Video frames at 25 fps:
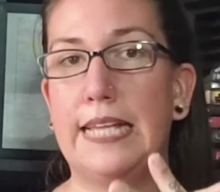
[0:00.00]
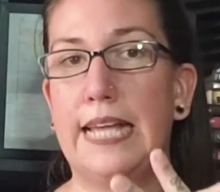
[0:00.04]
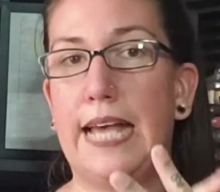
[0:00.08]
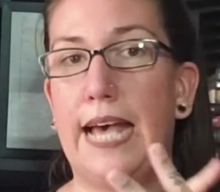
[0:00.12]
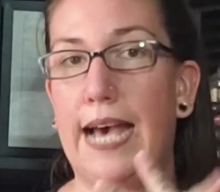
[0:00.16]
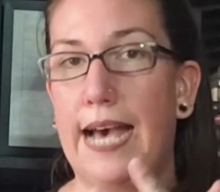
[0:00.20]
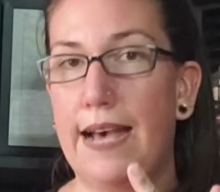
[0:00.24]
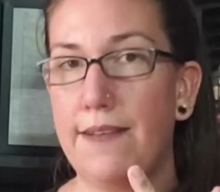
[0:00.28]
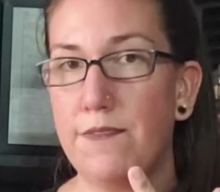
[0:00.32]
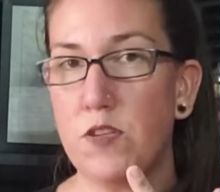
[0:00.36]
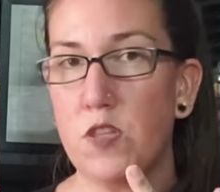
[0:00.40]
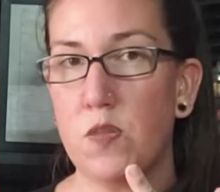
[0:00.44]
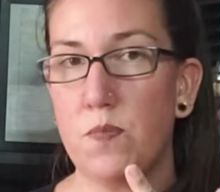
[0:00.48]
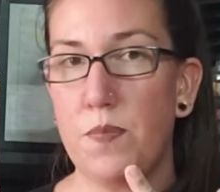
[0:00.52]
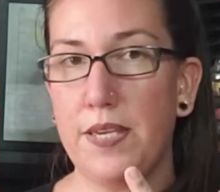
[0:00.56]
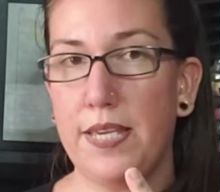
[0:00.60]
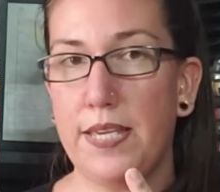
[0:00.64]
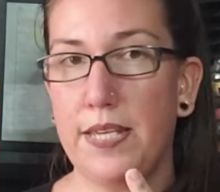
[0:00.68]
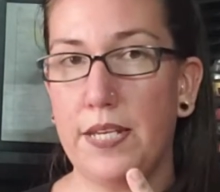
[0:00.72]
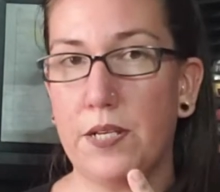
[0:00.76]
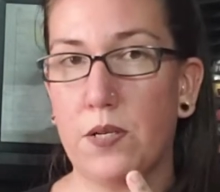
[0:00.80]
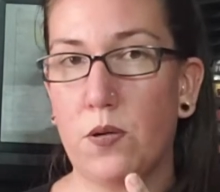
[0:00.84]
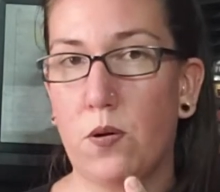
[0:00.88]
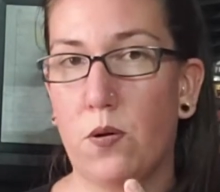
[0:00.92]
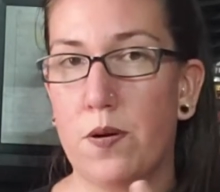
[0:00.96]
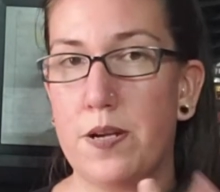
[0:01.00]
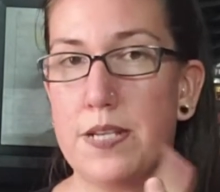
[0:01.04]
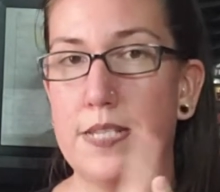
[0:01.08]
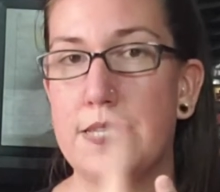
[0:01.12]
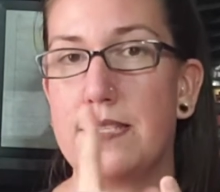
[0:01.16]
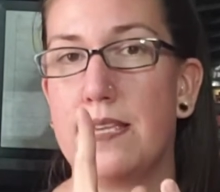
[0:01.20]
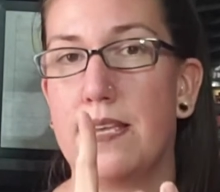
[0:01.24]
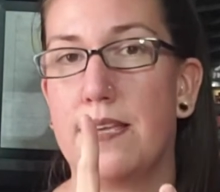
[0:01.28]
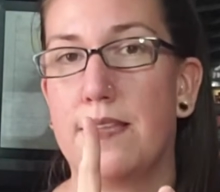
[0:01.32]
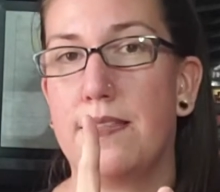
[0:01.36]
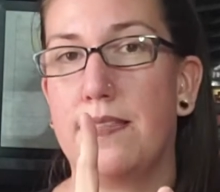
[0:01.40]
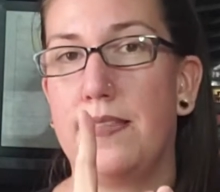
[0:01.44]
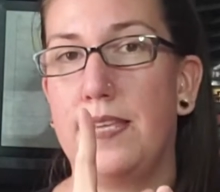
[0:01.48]
After the beginner course,
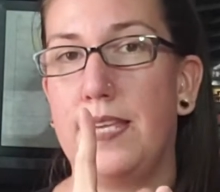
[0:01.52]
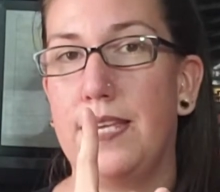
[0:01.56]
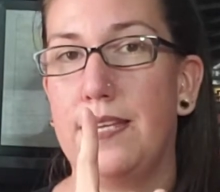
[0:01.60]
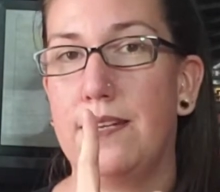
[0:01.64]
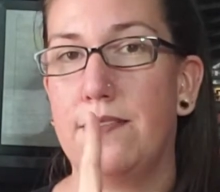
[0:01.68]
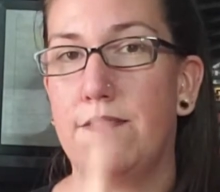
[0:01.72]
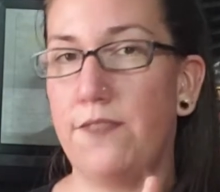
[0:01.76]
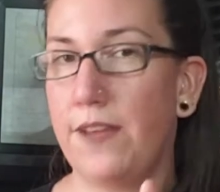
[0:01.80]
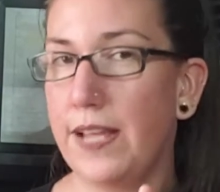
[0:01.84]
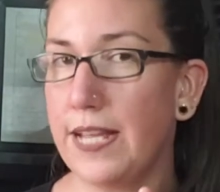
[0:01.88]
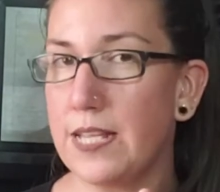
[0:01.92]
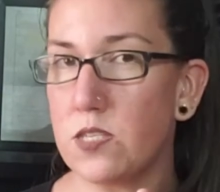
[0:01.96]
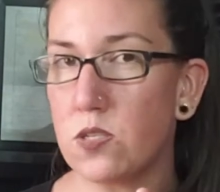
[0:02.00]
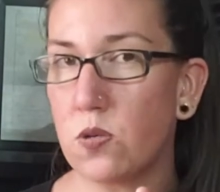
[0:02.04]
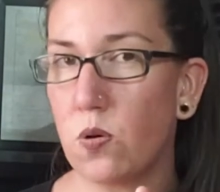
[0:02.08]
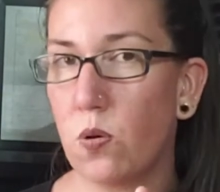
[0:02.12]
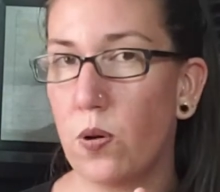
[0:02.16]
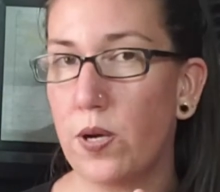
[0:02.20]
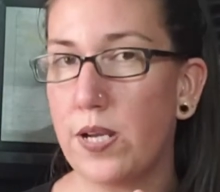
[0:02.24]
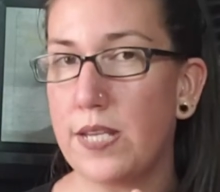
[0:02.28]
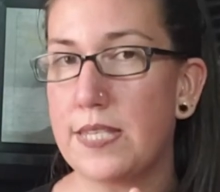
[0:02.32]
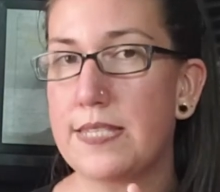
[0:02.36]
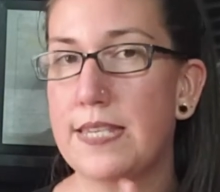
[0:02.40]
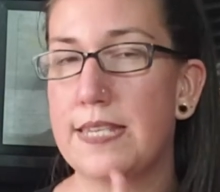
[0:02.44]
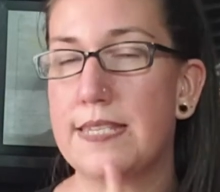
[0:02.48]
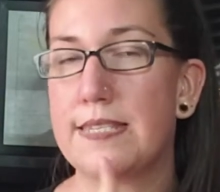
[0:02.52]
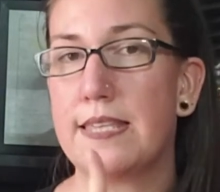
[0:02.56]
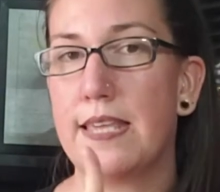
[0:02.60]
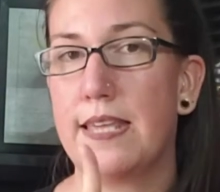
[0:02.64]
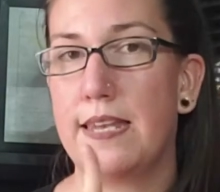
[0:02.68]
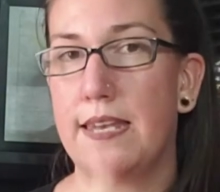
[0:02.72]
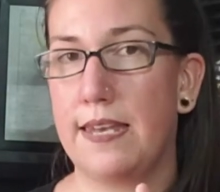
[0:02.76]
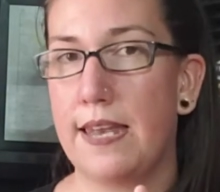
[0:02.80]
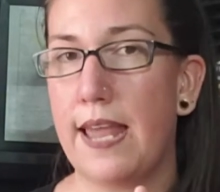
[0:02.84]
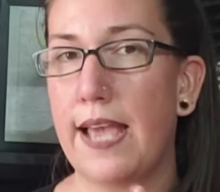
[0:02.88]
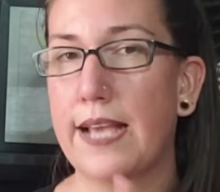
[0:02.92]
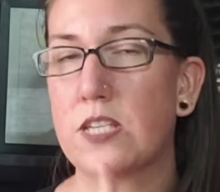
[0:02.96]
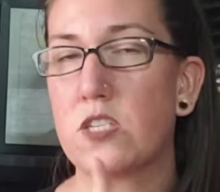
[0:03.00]
the advanced course is the
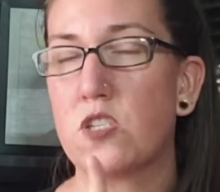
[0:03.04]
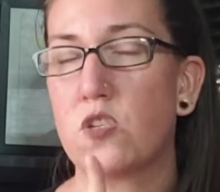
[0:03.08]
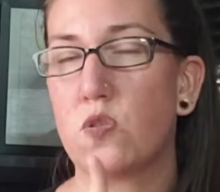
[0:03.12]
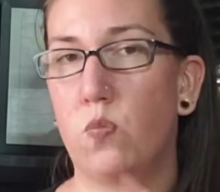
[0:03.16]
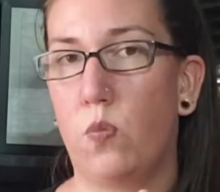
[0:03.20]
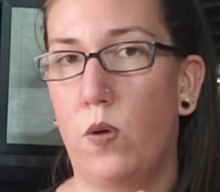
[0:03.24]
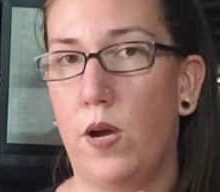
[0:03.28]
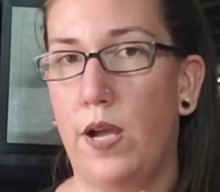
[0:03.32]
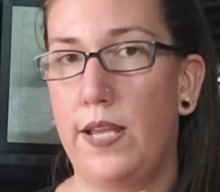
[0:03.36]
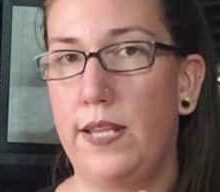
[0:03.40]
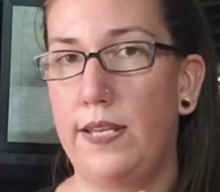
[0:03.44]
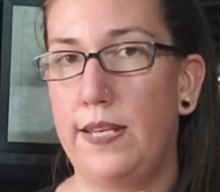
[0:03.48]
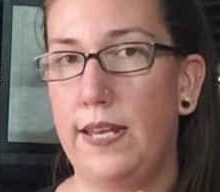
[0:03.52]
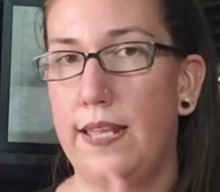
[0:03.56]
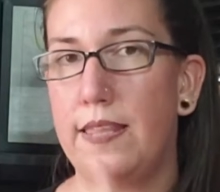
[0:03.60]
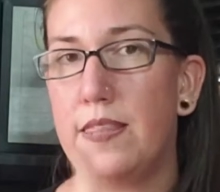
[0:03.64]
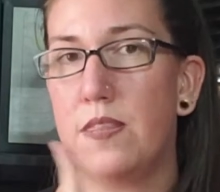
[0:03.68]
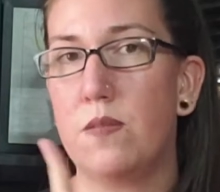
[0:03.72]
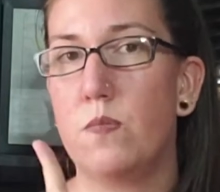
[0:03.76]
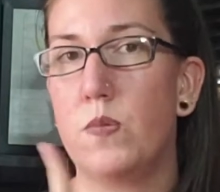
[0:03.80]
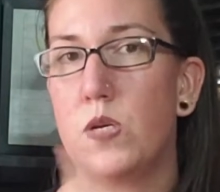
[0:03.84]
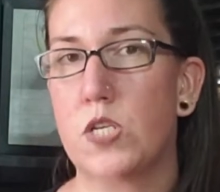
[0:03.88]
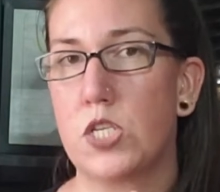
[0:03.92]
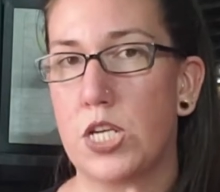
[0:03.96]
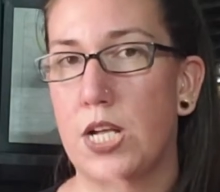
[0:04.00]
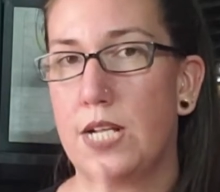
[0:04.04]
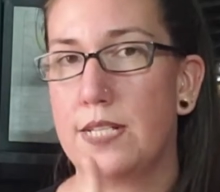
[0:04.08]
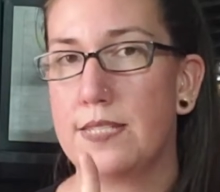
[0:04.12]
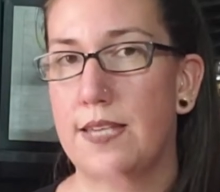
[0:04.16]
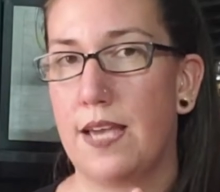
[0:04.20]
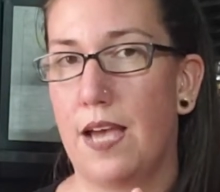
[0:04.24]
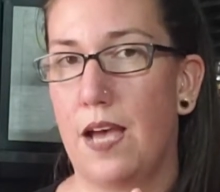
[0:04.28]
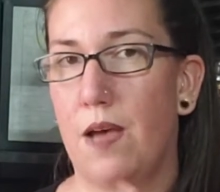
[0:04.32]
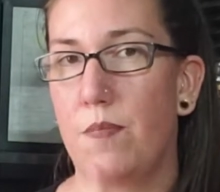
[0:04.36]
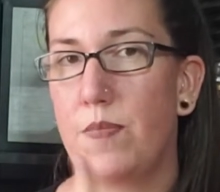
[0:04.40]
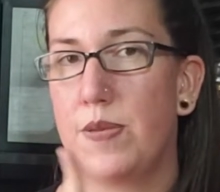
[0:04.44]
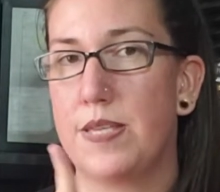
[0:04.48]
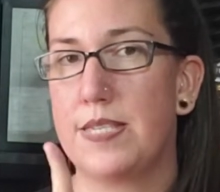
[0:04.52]
next one in the Michel
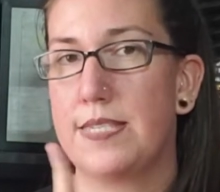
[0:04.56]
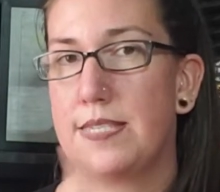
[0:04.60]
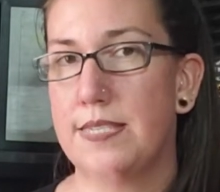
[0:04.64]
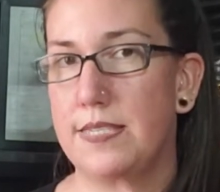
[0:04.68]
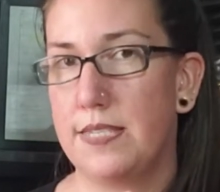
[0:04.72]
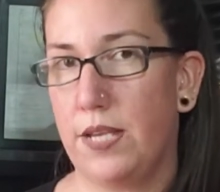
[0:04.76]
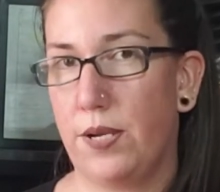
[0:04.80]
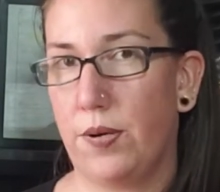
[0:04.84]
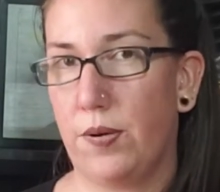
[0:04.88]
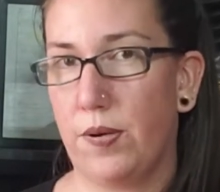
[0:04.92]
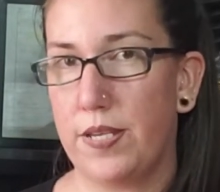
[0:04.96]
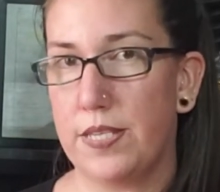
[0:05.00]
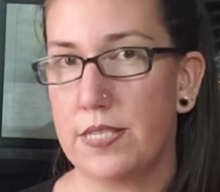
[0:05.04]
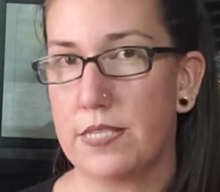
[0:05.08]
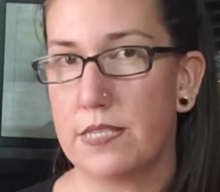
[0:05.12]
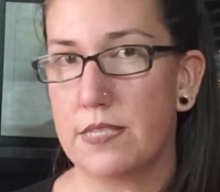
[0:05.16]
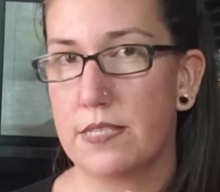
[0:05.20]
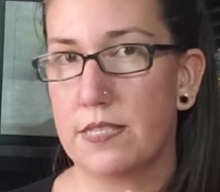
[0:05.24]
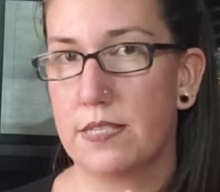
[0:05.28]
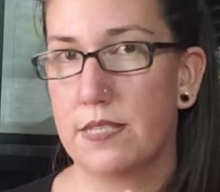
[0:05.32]
Thomas series.